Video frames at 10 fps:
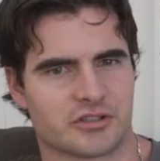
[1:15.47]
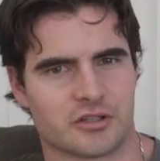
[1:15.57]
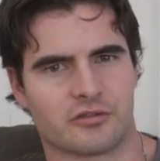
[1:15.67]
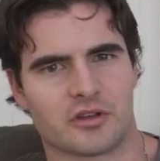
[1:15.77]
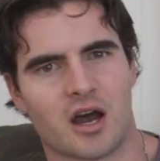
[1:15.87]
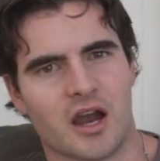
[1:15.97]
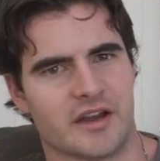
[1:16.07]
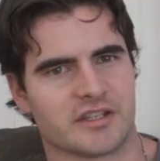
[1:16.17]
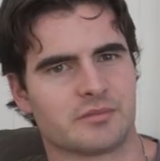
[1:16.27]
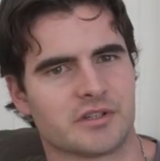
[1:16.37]
so you've got the
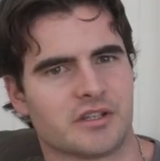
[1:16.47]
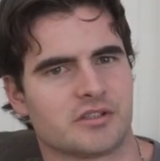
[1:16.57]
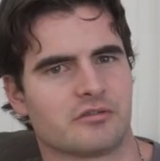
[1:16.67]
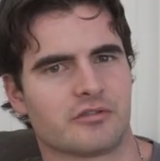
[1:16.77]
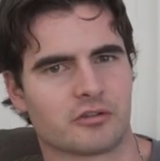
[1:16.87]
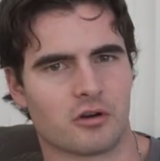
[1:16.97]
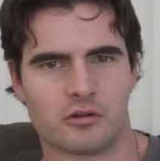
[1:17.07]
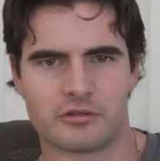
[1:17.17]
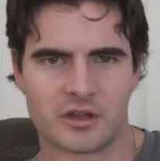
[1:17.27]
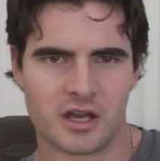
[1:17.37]
highest potential for
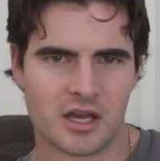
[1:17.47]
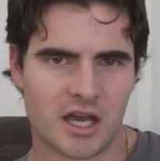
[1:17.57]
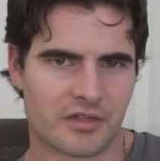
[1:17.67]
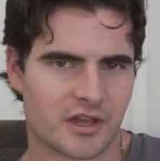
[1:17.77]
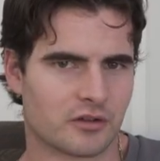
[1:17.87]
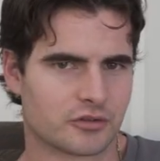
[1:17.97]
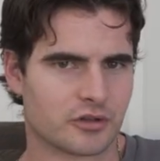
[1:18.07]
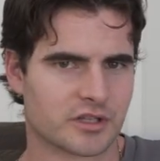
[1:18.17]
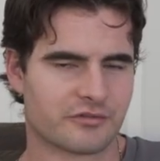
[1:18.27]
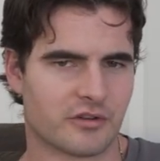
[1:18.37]
growth. And then I'll do
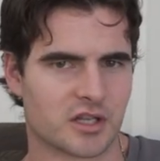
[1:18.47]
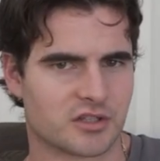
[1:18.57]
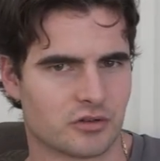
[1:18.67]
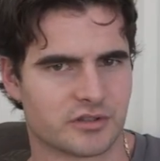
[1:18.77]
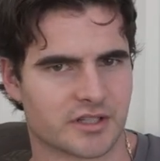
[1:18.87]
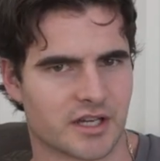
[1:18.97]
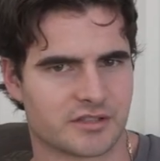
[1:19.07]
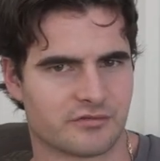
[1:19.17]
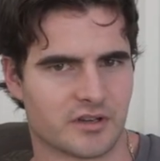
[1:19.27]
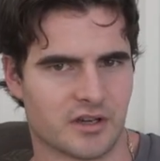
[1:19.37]
this for 2 sets
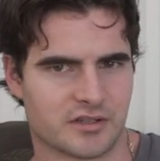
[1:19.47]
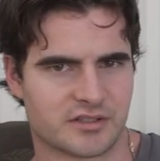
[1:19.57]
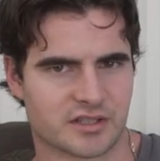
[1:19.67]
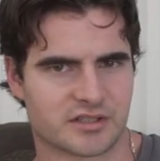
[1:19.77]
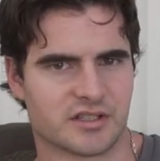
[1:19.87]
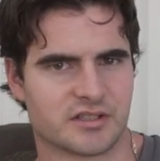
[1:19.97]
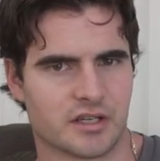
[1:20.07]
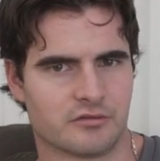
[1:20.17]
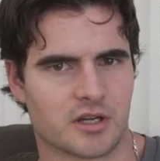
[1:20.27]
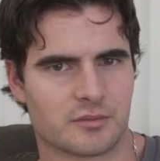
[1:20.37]
for 6 to
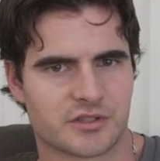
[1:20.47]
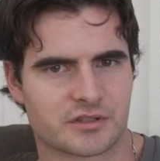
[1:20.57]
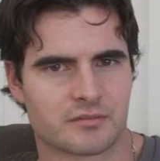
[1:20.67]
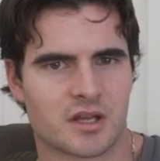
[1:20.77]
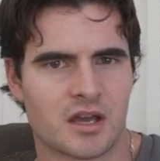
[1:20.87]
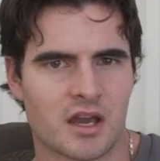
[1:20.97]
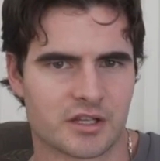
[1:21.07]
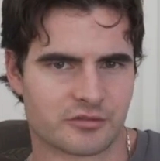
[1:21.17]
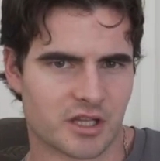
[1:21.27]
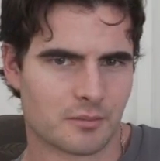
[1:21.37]
10 reps. It's
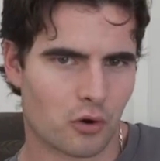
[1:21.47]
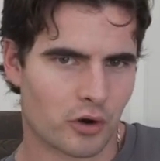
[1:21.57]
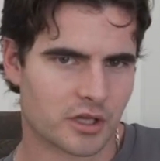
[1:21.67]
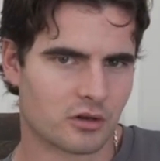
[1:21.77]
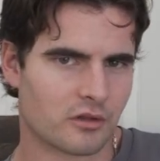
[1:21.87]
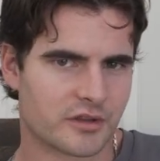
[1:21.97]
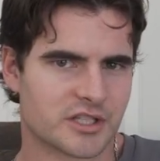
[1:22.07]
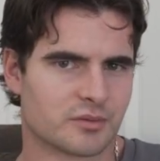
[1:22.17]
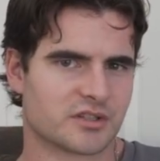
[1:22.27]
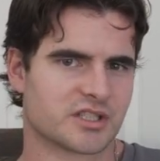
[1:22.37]
really important on
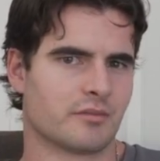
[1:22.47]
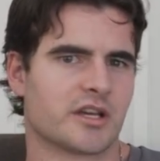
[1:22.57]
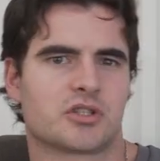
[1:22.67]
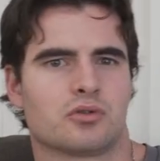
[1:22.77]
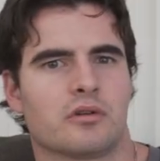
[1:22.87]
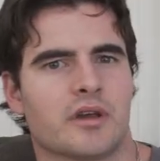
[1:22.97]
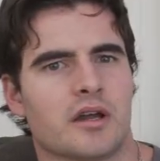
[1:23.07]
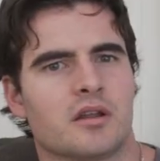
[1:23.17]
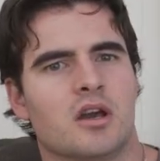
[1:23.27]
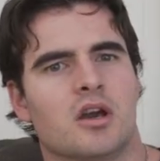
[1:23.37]
these ones to make sure
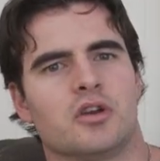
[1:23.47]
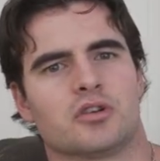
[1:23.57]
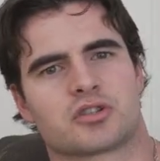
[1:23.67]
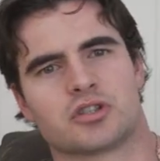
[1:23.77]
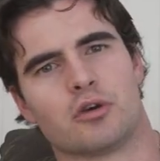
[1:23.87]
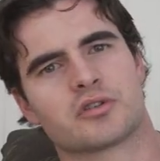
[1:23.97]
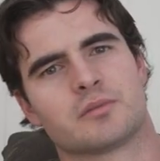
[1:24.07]
that your shoulders are